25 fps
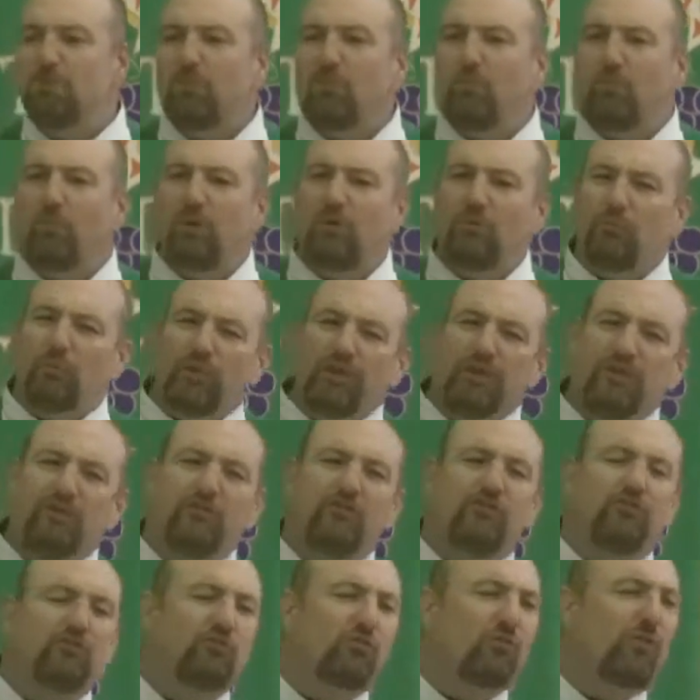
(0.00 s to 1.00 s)
when we
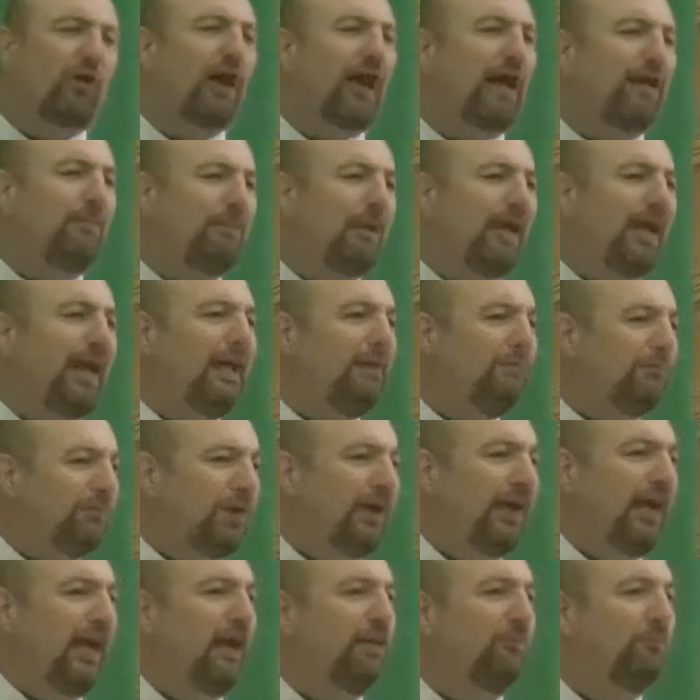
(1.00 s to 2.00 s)
describe
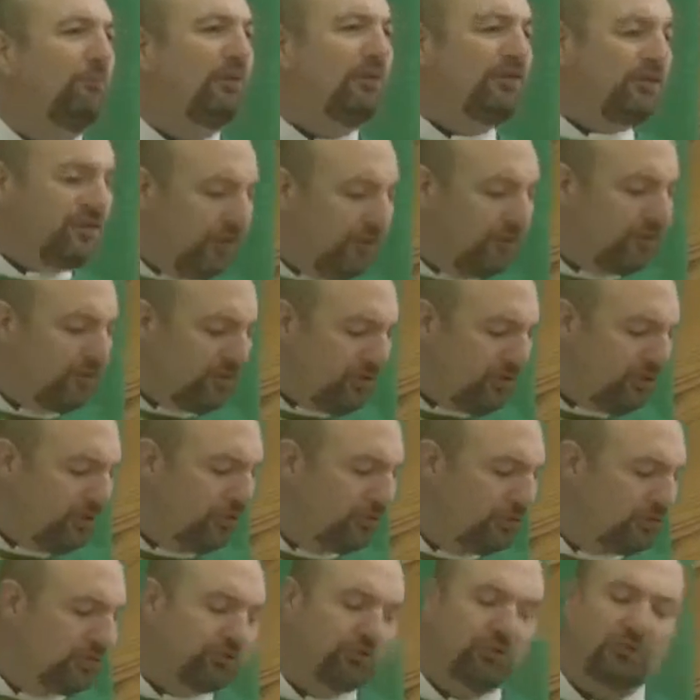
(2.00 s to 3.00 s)
Abraham, we don't
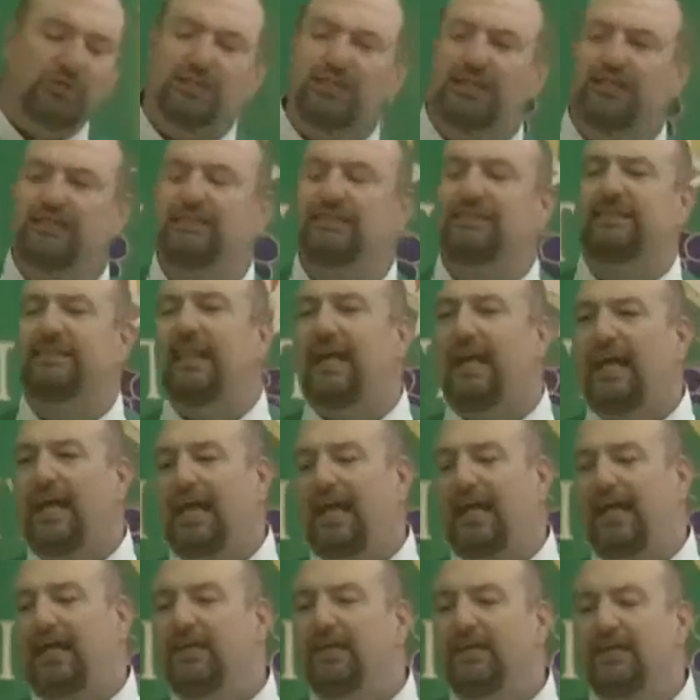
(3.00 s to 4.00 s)
usually
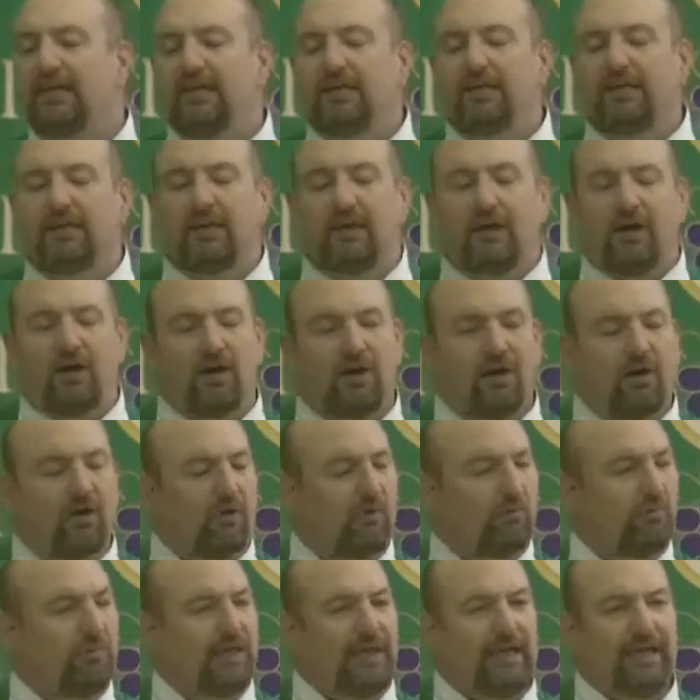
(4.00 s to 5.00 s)
say,
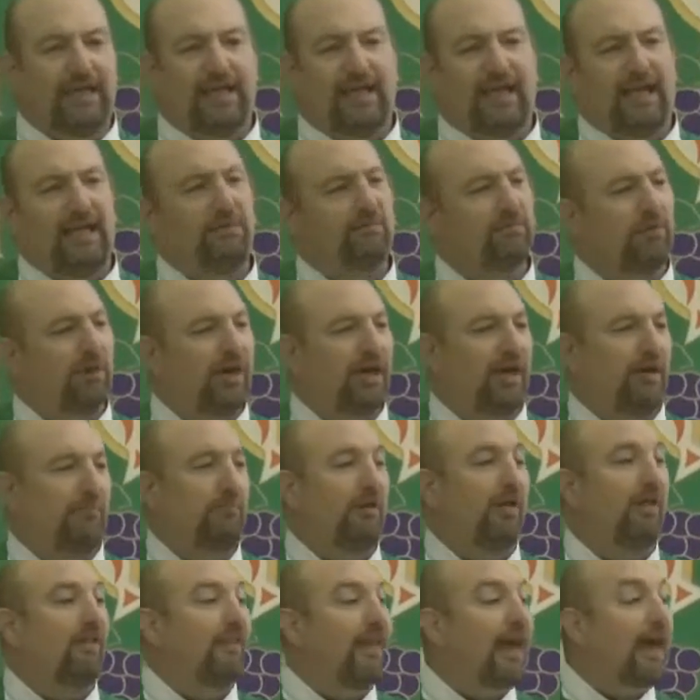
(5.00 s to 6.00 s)
oh man, Abraham,
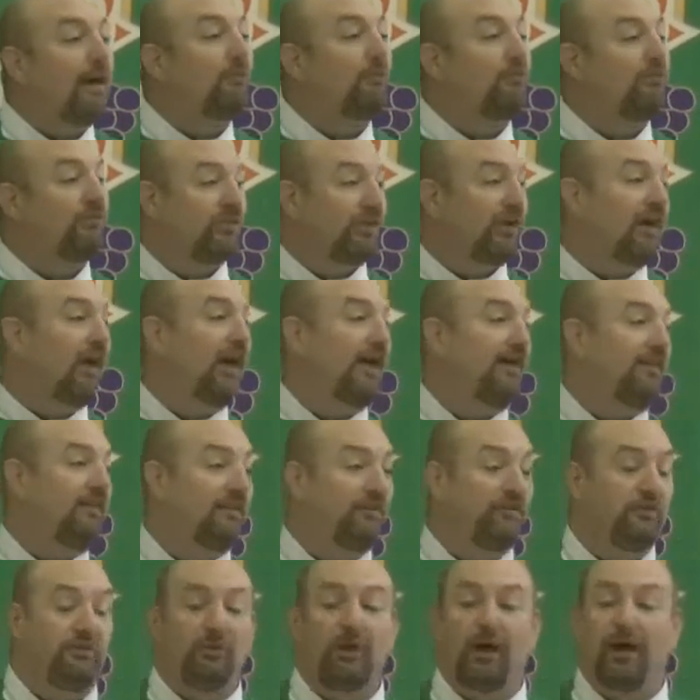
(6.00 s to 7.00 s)
now that was a guy
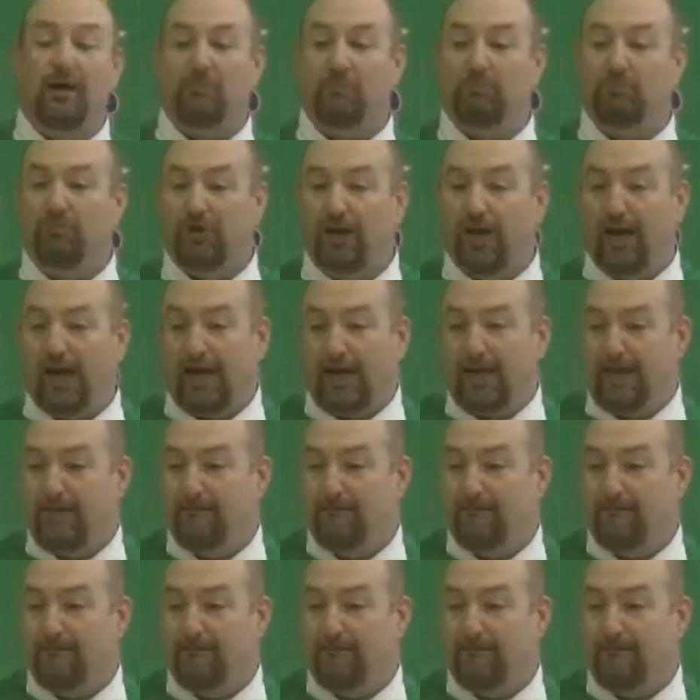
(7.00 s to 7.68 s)
that knew how to pray.